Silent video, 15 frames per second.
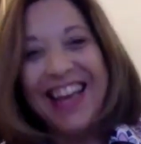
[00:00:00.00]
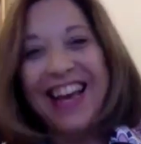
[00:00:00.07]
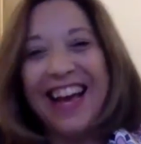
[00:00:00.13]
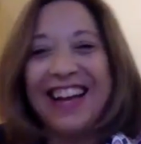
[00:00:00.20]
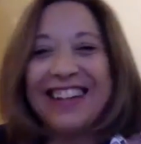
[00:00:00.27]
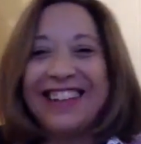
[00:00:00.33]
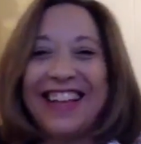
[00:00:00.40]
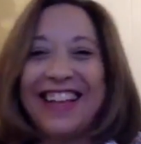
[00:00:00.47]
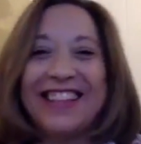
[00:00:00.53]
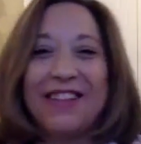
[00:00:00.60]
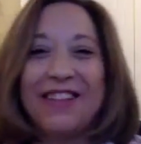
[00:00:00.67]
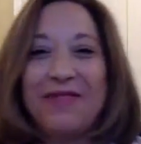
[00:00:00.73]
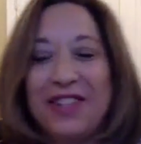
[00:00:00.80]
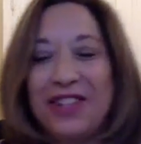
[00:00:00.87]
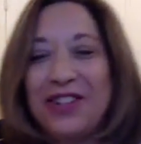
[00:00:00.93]
and let
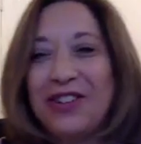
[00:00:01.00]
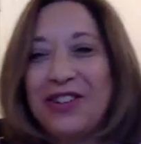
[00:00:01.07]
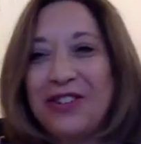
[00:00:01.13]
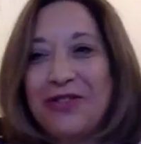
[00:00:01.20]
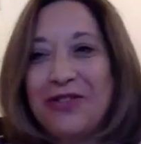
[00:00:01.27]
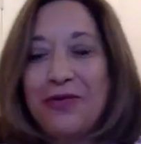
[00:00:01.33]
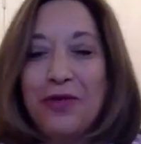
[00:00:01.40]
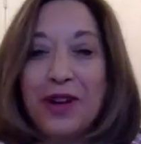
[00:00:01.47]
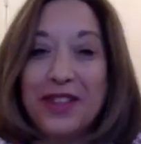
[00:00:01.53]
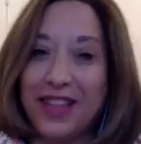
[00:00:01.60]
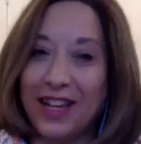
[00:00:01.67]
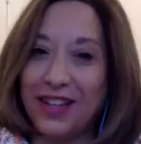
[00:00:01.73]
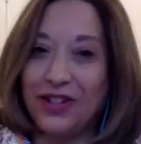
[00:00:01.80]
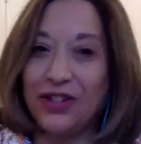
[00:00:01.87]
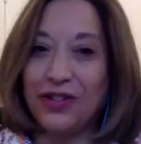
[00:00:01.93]
them do what
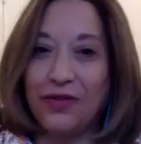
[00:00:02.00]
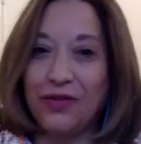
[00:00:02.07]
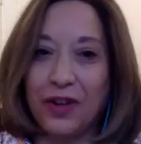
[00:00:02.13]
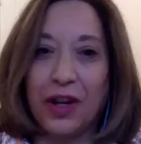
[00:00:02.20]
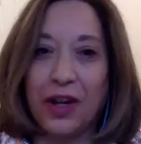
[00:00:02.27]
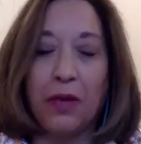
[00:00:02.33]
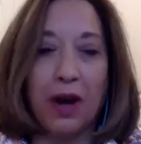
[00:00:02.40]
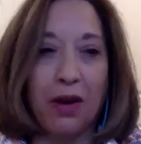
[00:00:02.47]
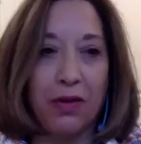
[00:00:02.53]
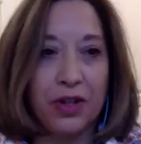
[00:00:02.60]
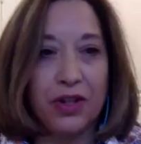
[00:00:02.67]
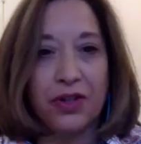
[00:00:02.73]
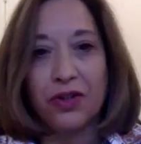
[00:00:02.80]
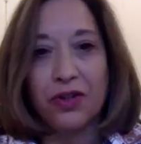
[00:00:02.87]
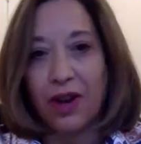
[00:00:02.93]
they do very well,
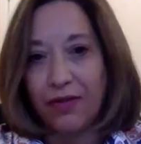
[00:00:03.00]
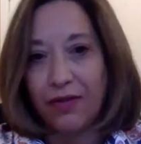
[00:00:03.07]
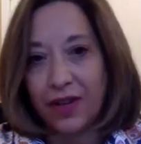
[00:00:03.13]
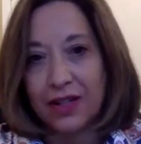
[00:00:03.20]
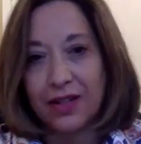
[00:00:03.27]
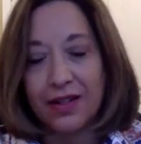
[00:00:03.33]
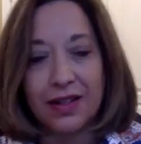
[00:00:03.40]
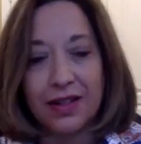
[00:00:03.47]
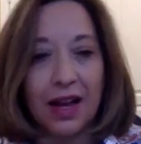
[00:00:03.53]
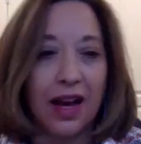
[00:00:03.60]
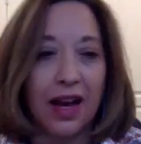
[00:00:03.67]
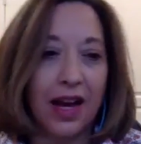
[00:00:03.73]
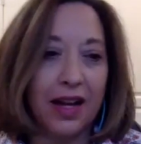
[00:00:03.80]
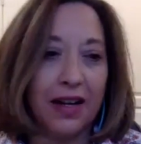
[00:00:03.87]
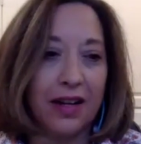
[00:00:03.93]
which is graphic
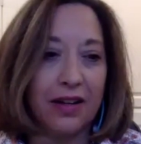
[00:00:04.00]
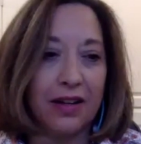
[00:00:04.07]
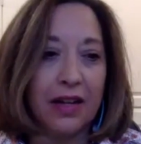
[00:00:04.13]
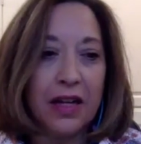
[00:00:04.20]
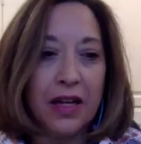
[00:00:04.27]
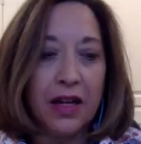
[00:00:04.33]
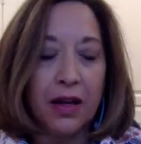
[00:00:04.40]
design and